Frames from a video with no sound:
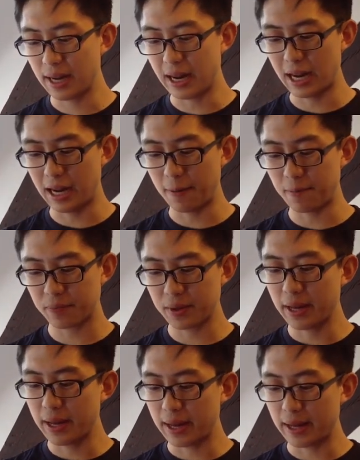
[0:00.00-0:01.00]

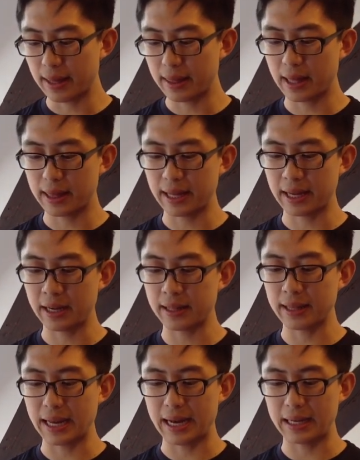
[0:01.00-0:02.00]
The
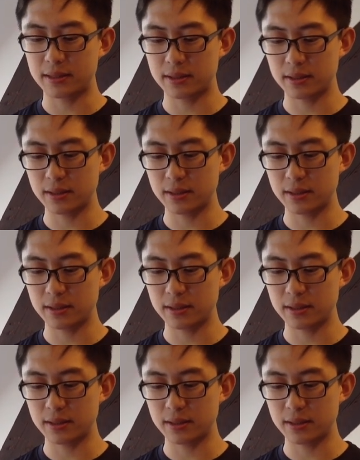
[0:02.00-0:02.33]
thing that,